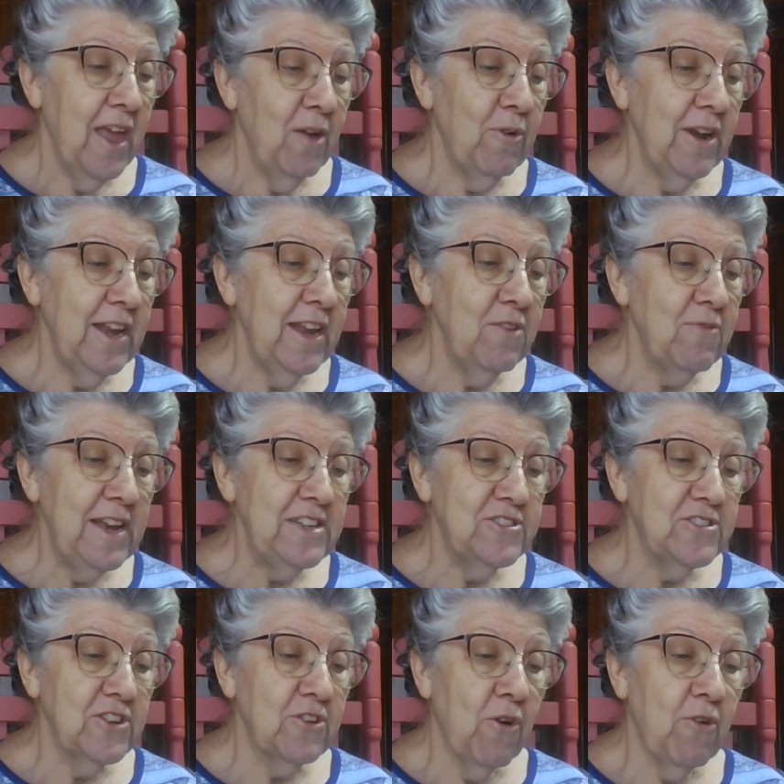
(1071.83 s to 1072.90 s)
When he reached
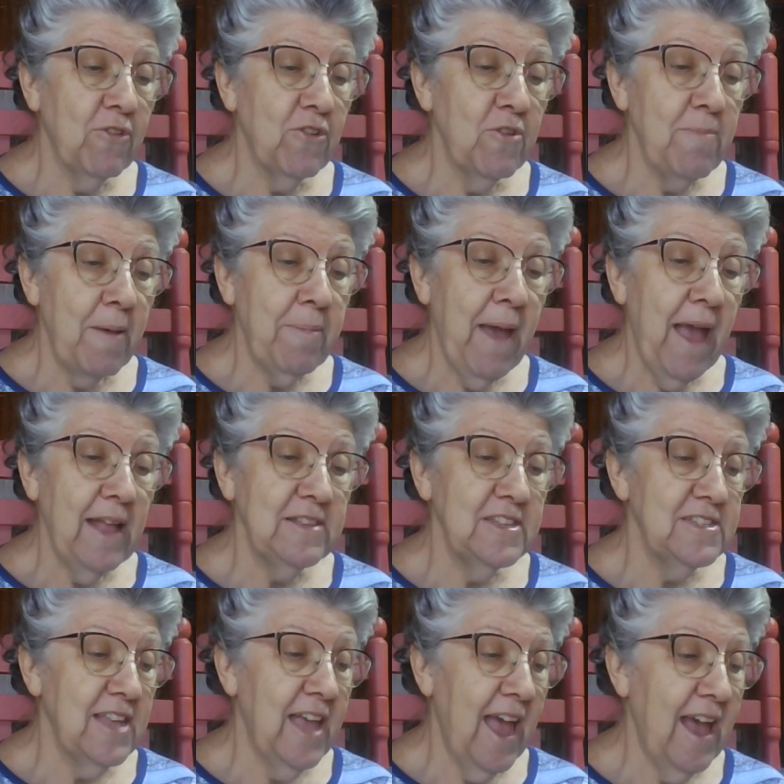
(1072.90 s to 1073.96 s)
the corner by
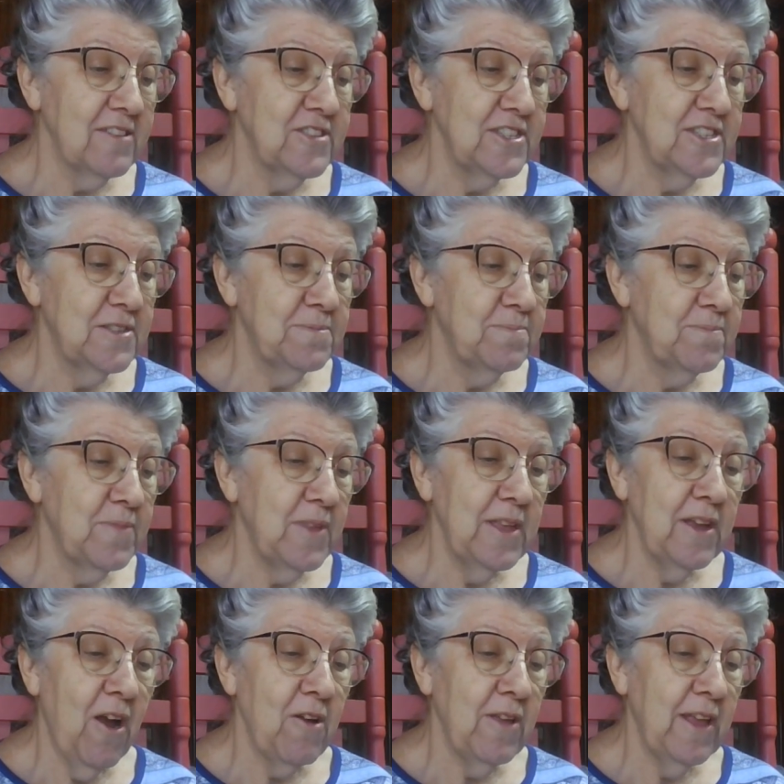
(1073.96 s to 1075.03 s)
Patsy's house,
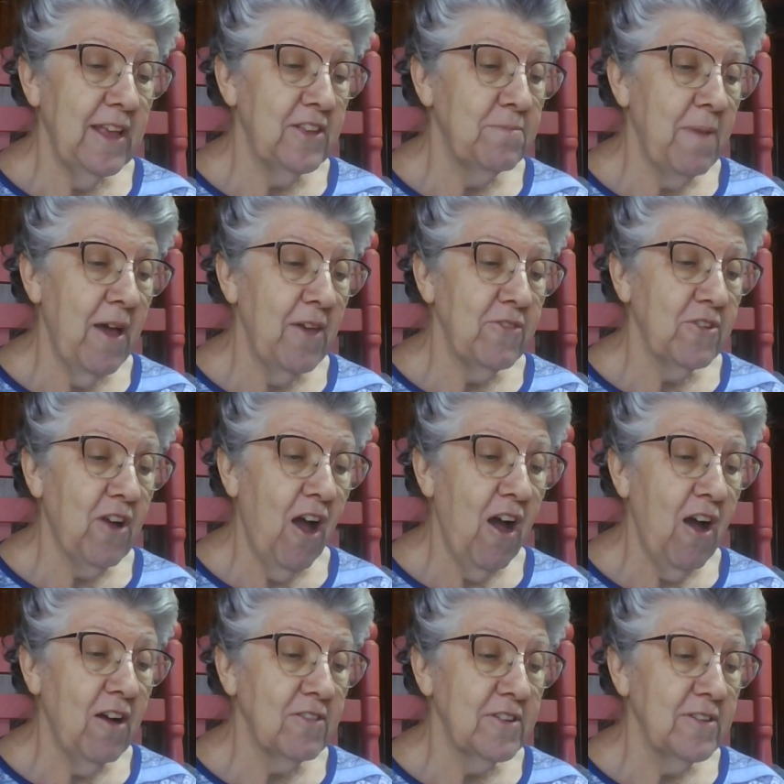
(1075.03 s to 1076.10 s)
his mother
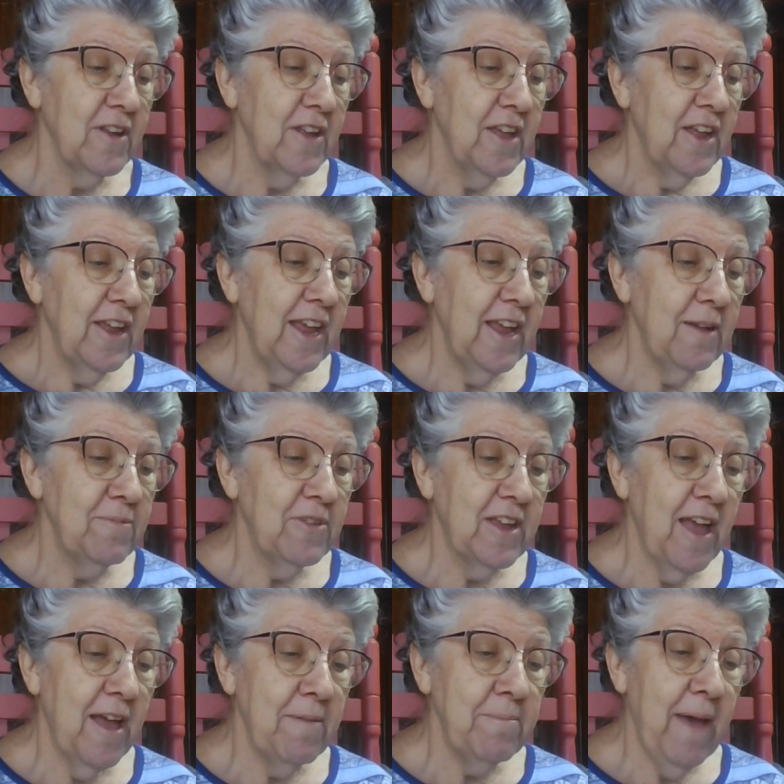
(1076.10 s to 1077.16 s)
called him to
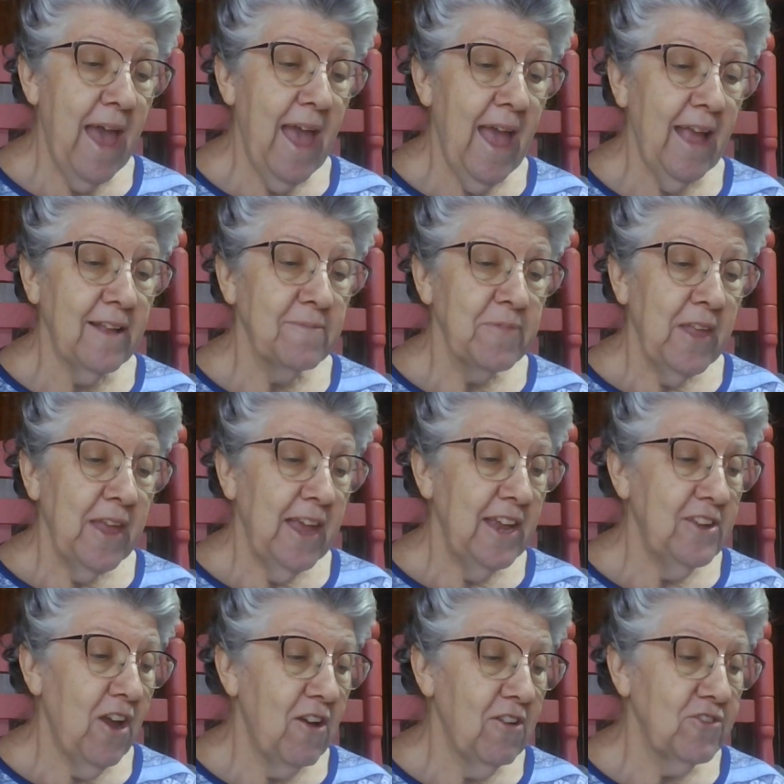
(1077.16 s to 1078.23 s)
come back. He
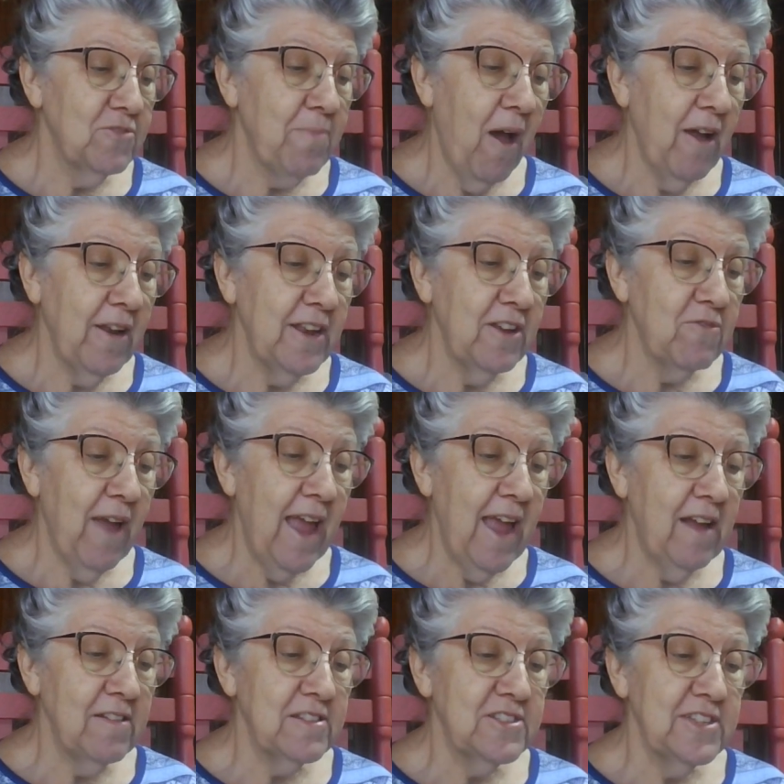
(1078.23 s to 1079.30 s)
turned Spotty
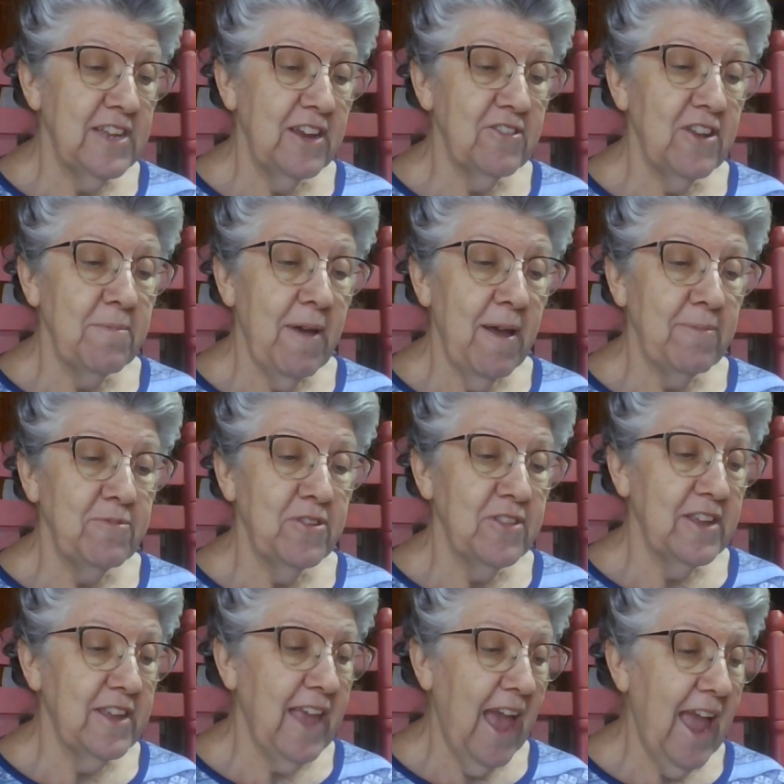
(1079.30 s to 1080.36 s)
around and steered him up to
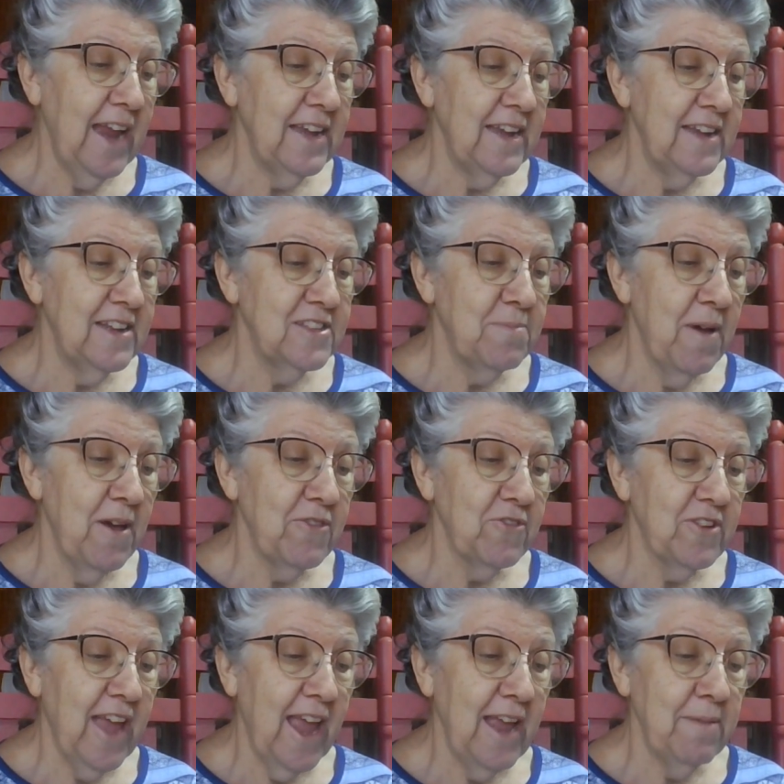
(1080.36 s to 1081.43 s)
the gate, and his mother
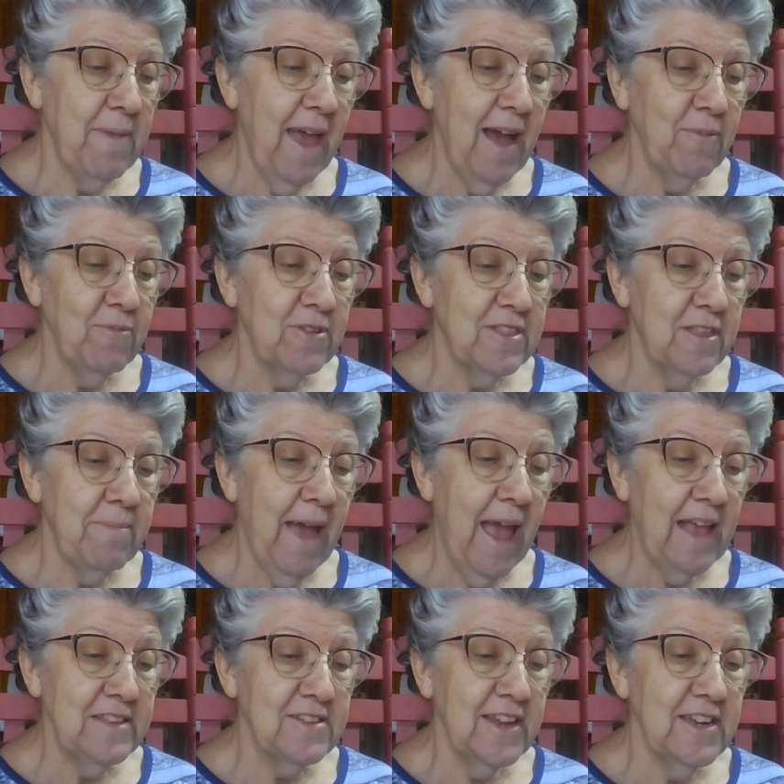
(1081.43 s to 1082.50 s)
came out with the
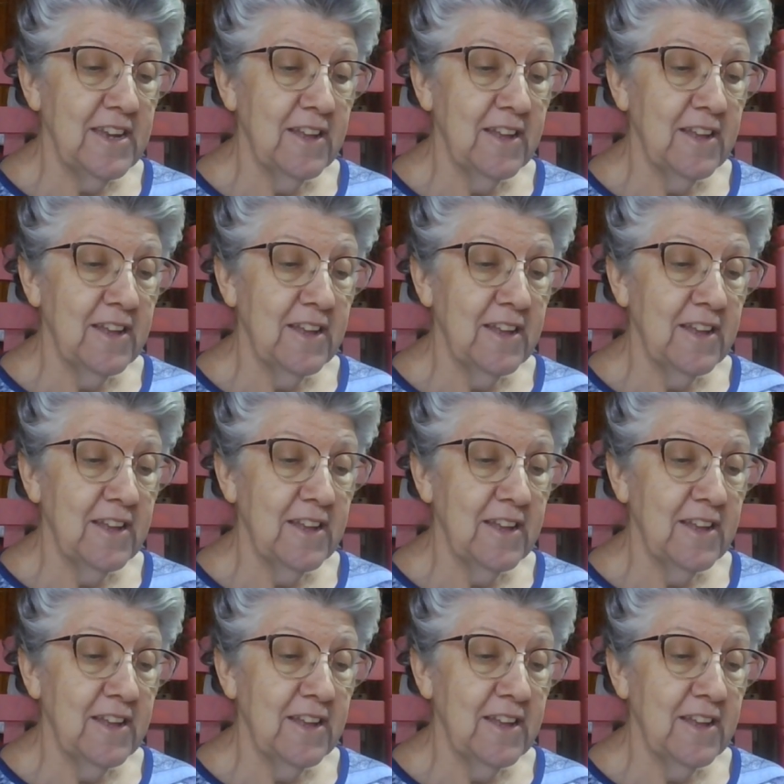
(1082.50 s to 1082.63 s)
basket